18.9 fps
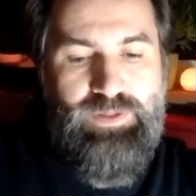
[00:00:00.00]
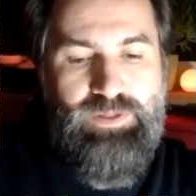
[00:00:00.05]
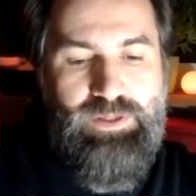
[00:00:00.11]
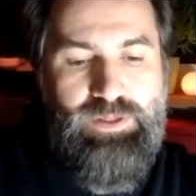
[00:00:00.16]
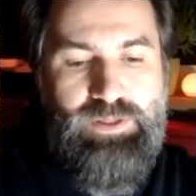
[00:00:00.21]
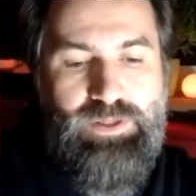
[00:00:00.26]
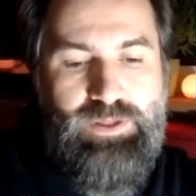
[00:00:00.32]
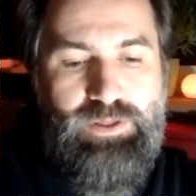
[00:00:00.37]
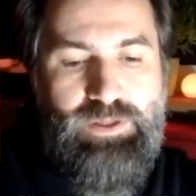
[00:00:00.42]

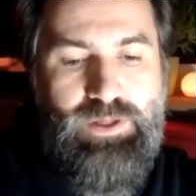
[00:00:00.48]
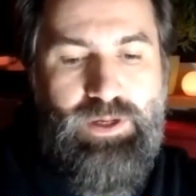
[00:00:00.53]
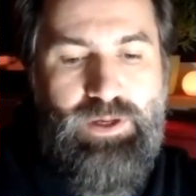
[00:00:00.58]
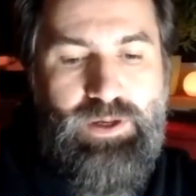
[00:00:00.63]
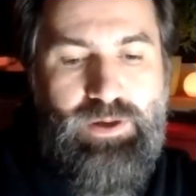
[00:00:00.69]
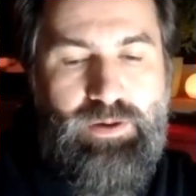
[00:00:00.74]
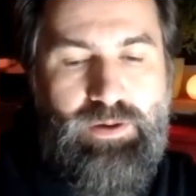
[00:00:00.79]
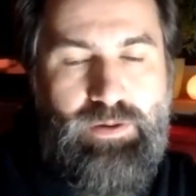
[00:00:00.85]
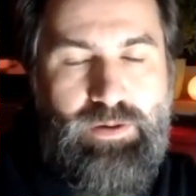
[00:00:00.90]
the
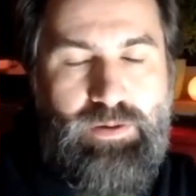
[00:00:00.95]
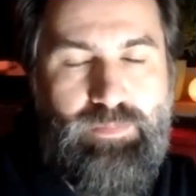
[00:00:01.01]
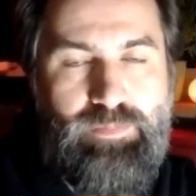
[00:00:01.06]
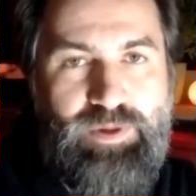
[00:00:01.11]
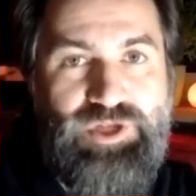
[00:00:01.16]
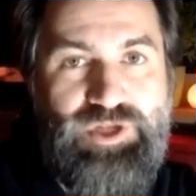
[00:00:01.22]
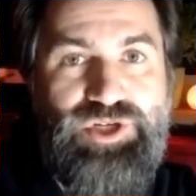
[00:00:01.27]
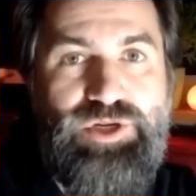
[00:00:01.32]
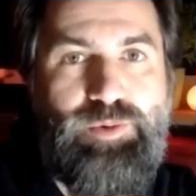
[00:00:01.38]
uh,
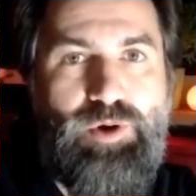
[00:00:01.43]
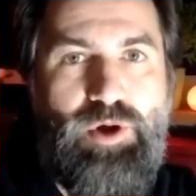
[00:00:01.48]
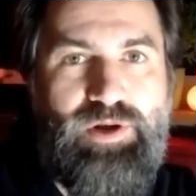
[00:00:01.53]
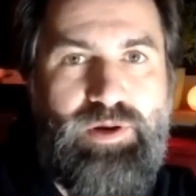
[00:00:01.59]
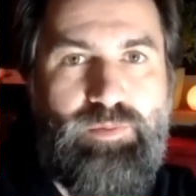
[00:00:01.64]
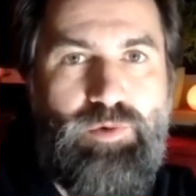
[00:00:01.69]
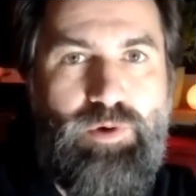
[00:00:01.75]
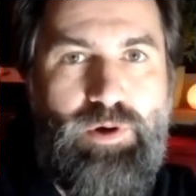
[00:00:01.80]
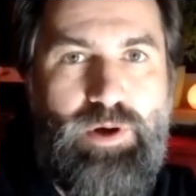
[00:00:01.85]
phd
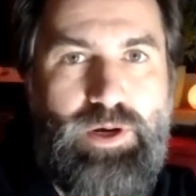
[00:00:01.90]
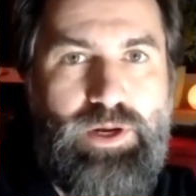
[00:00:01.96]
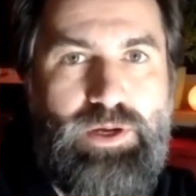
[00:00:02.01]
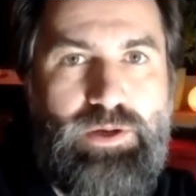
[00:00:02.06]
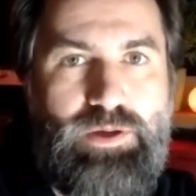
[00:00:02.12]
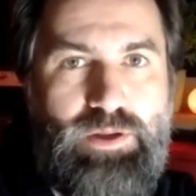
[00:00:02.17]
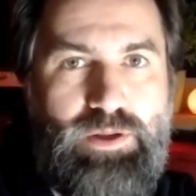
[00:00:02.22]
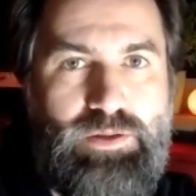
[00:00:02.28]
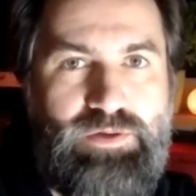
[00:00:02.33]
program work
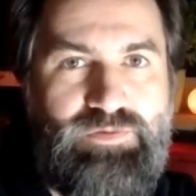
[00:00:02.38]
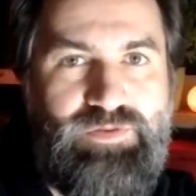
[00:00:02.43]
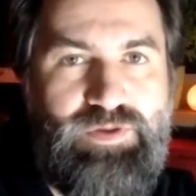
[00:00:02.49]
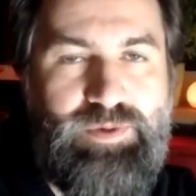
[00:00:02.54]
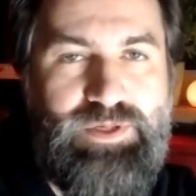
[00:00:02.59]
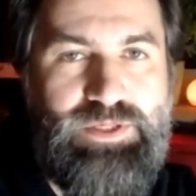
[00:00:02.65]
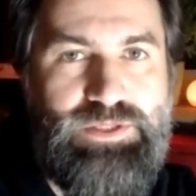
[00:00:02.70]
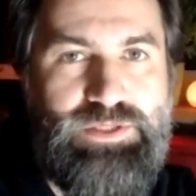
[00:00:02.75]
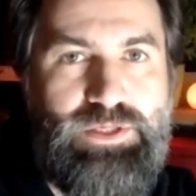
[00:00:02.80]
and the
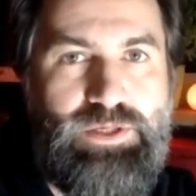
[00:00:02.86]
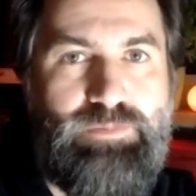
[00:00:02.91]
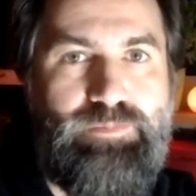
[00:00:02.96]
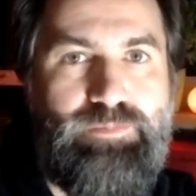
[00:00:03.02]
VBC?